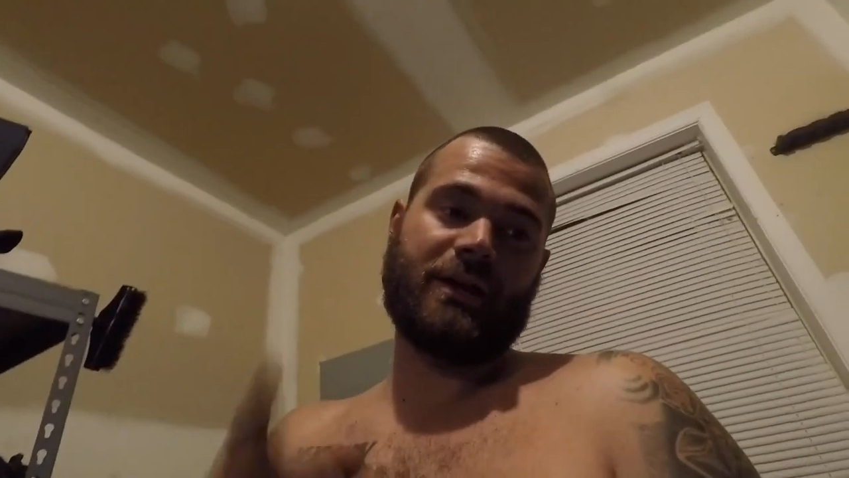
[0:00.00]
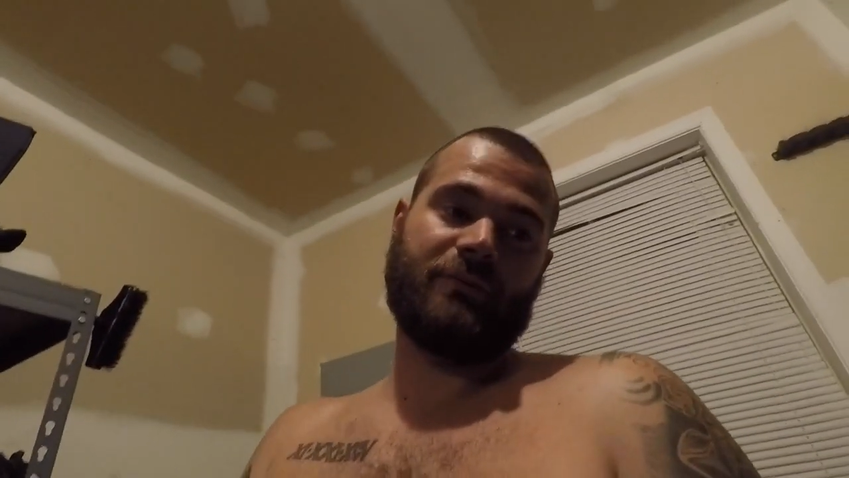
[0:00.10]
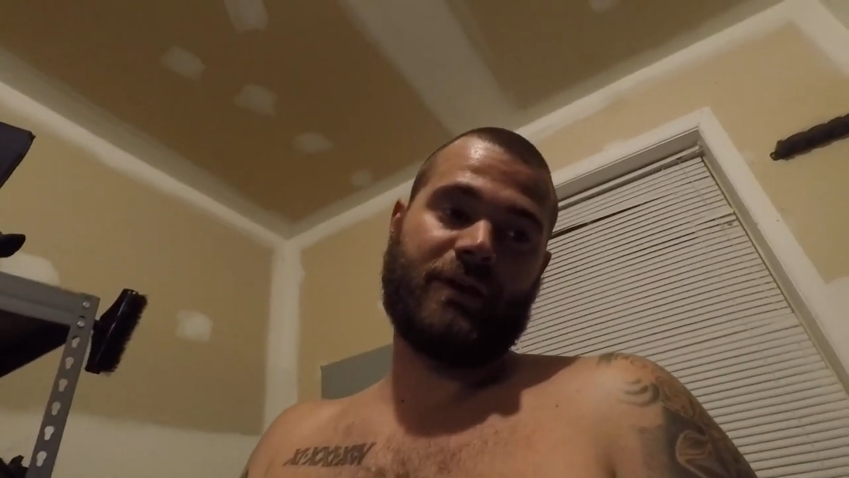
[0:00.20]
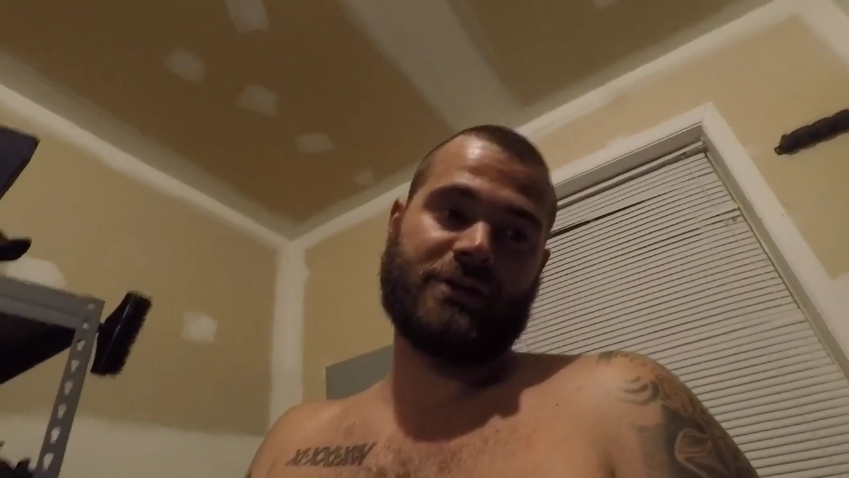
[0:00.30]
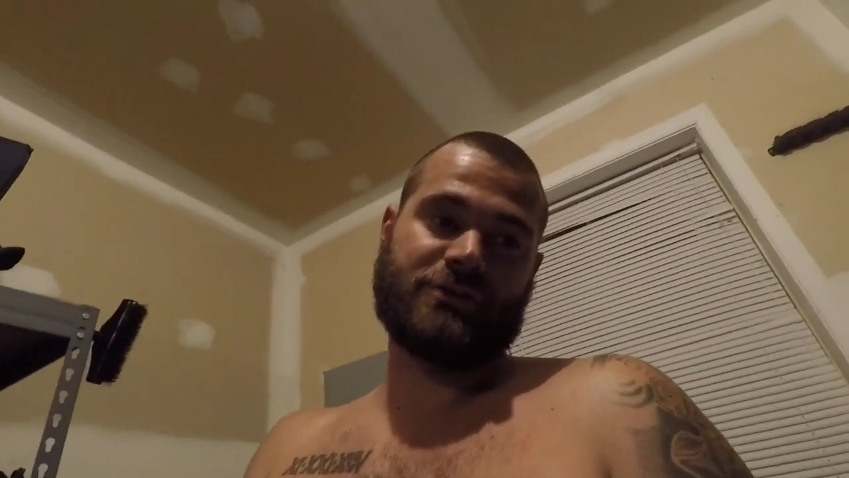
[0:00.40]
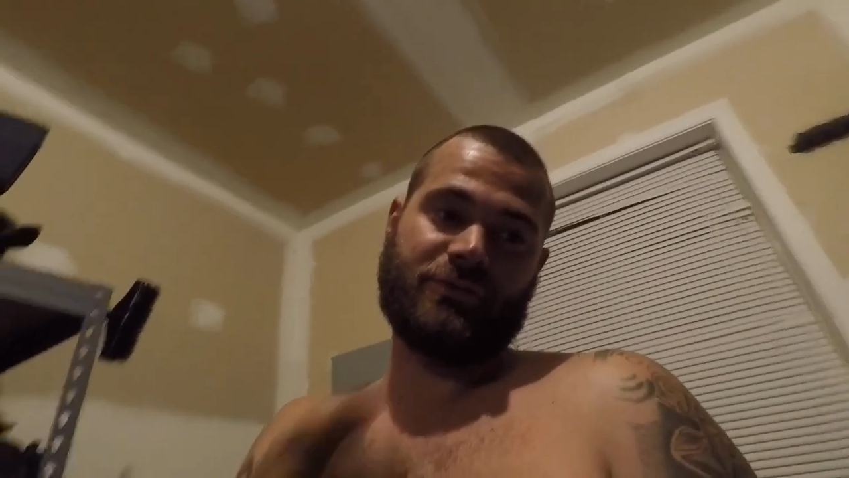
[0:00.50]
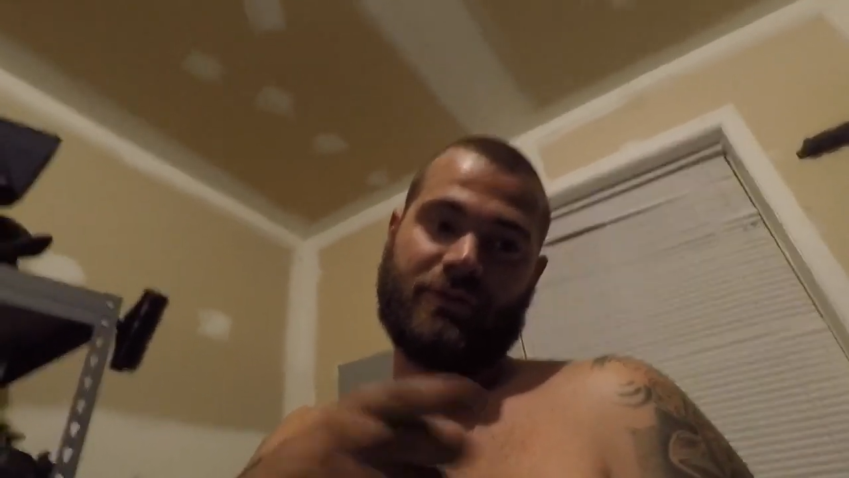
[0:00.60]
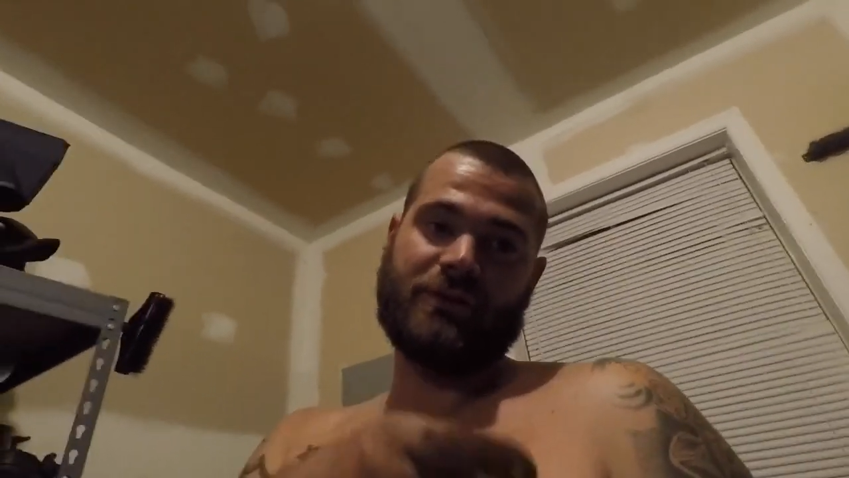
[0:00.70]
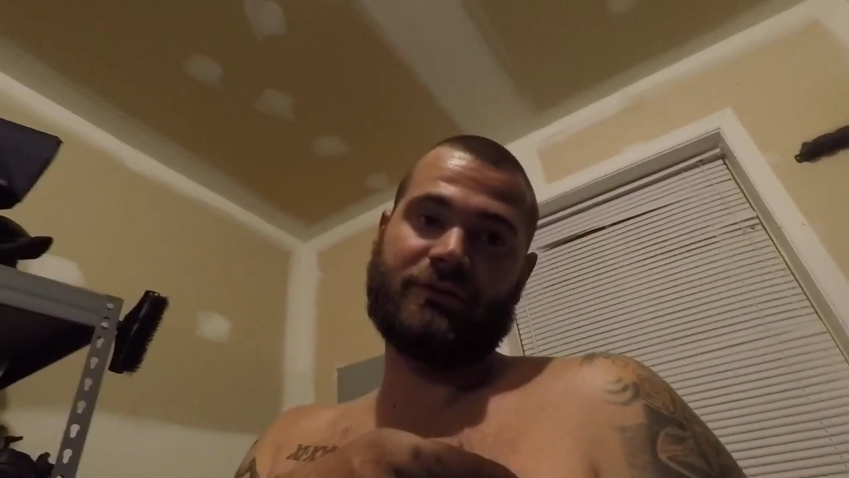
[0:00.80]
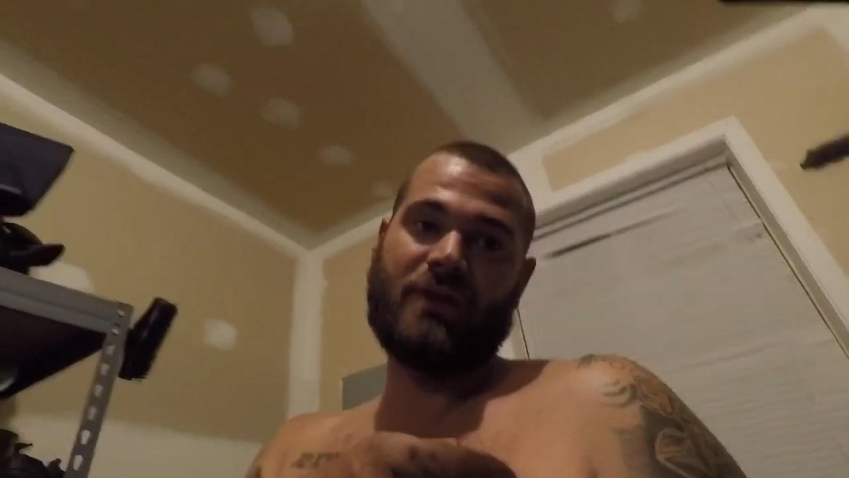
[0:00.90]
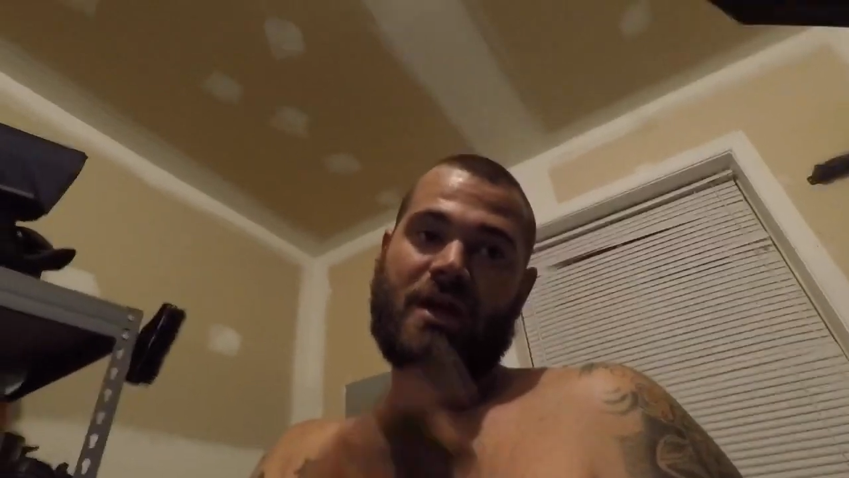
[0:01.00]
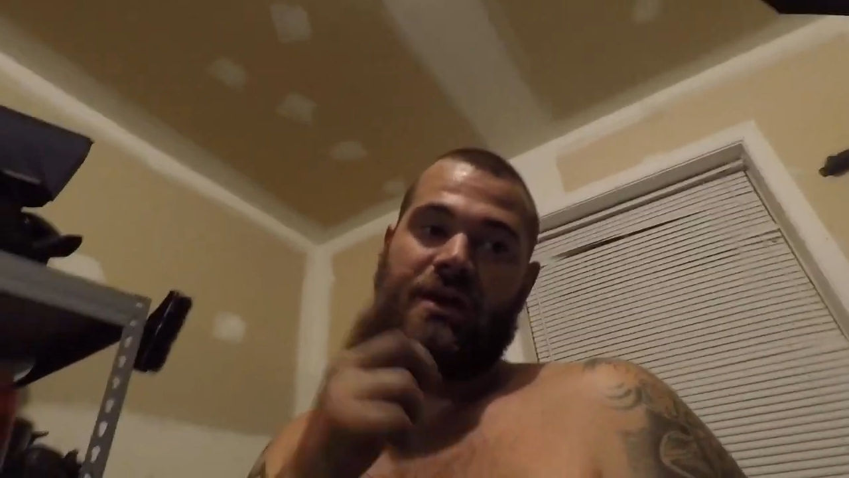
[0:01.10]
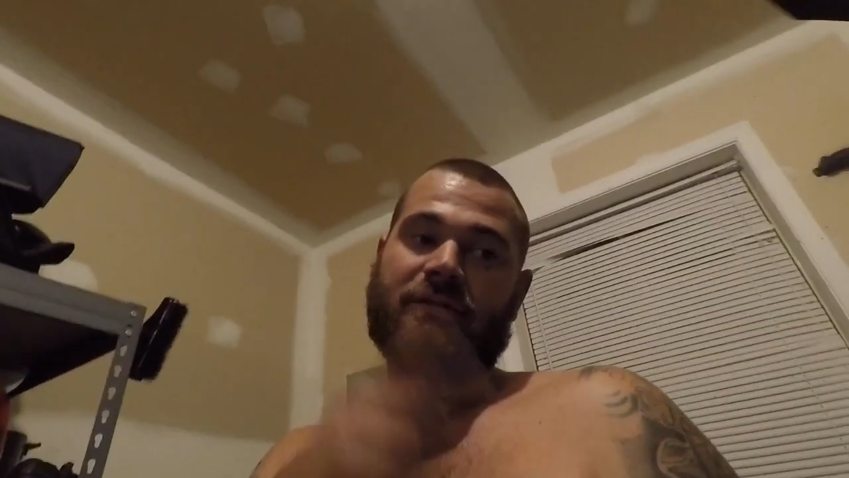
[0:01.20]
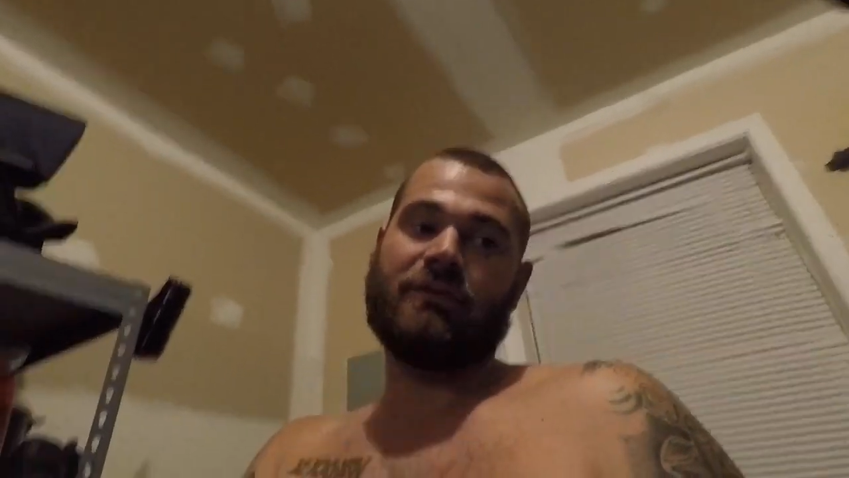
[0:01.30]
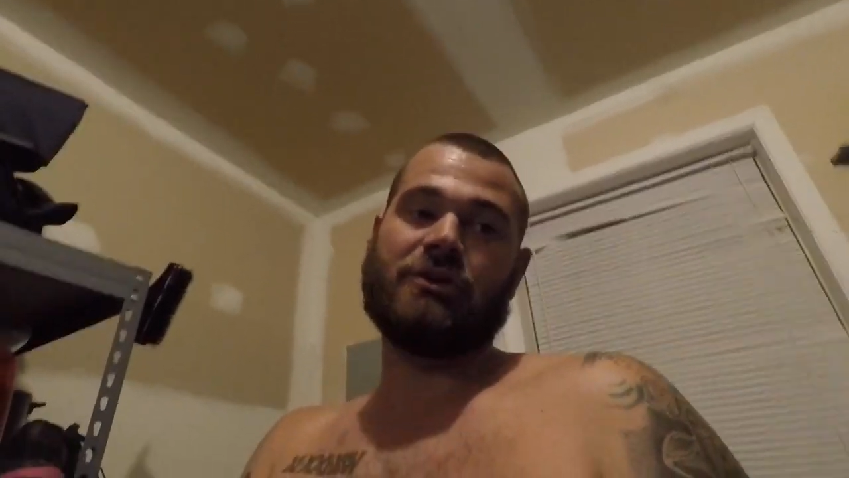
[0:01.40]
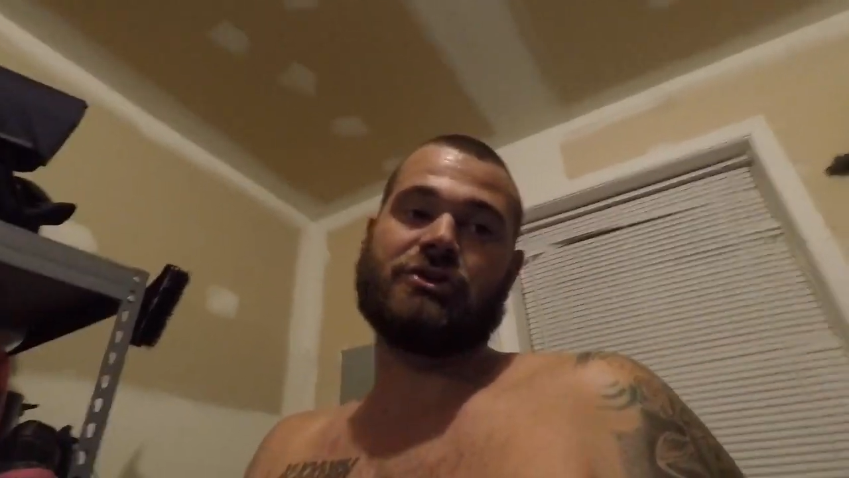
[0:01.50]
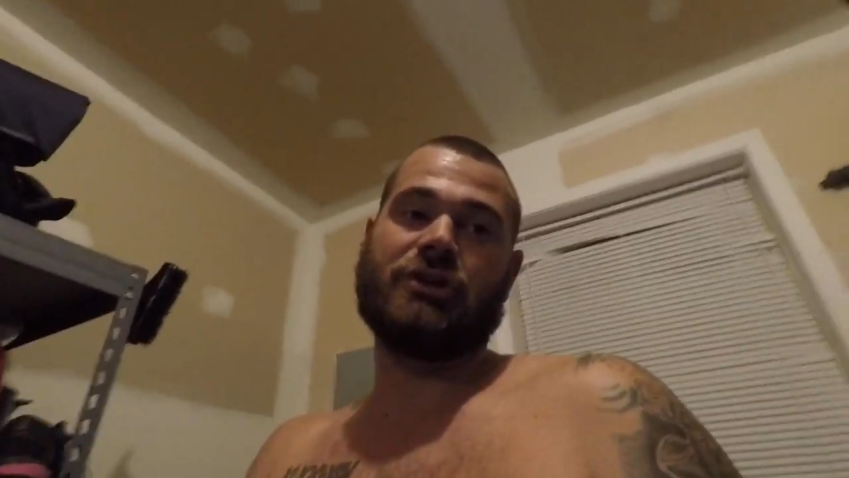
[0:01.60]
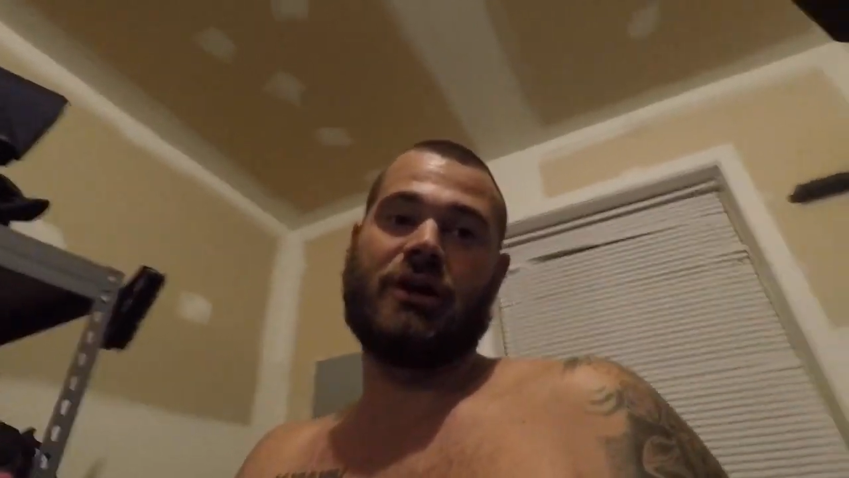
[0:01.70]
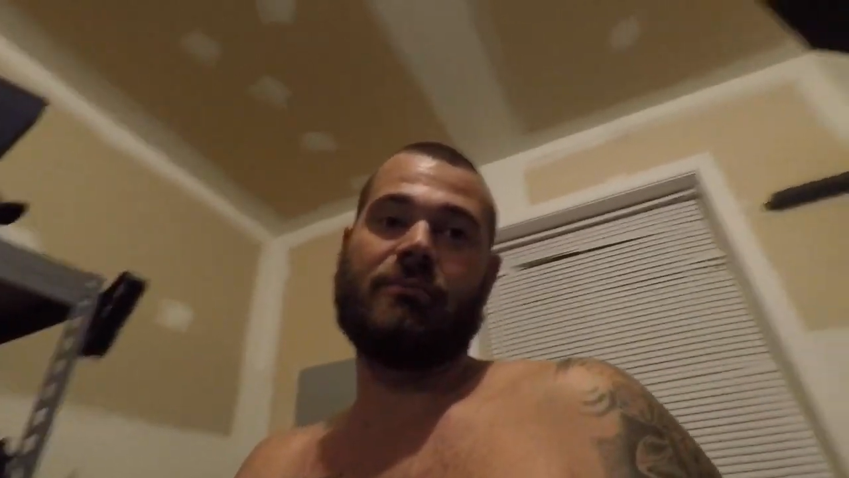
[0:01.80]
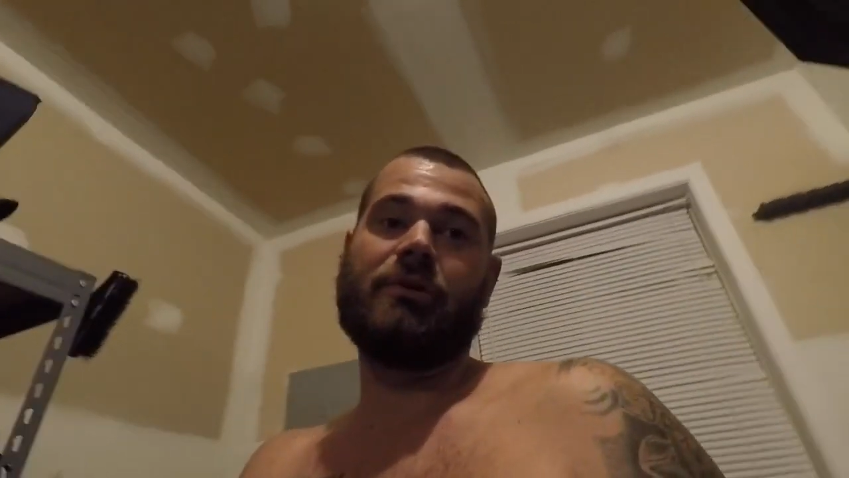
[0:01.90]
get a wrench for this, finish
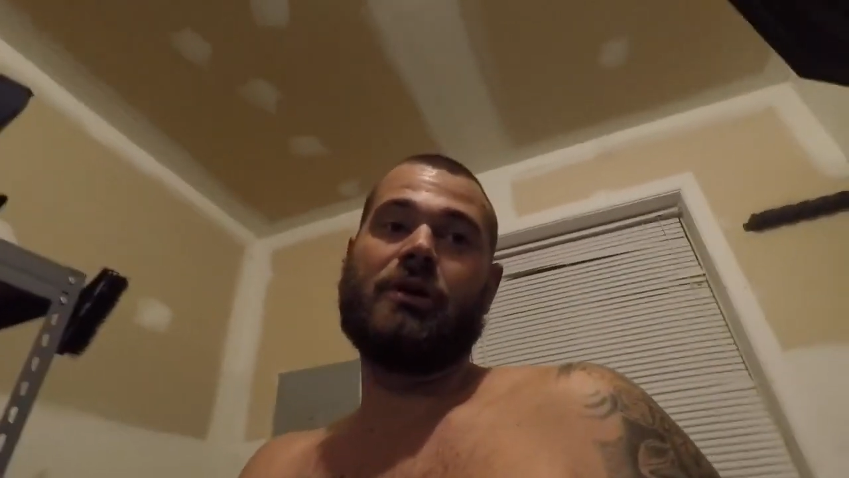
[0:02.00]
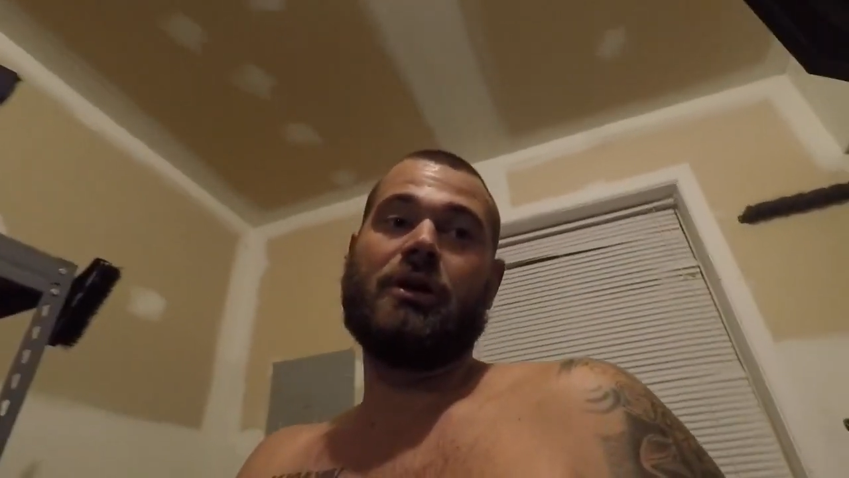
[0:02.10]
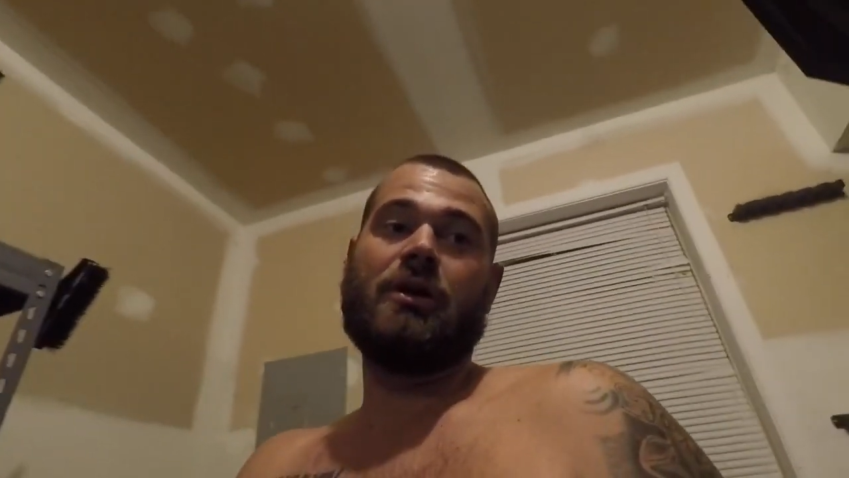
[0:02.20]
it up.